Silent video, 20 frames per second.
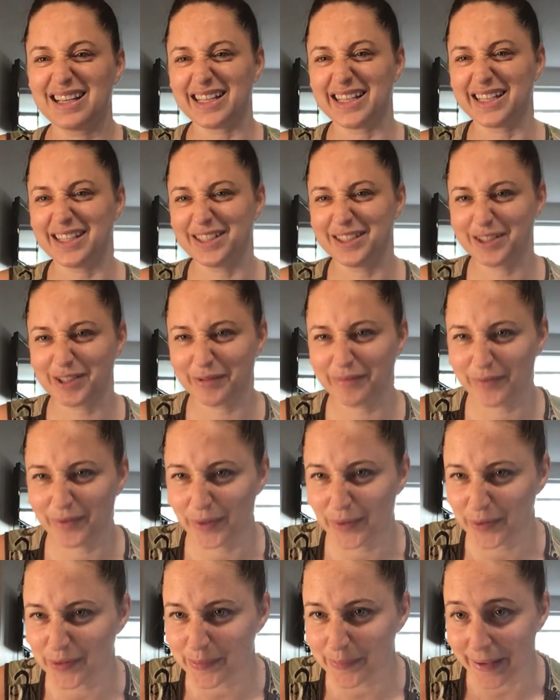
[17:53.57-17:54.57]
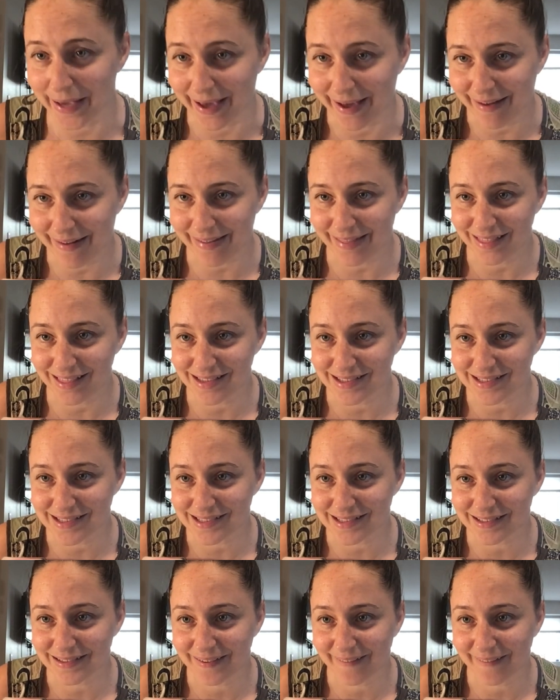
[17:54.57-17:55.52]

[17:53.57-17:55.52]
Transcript: Each of those paths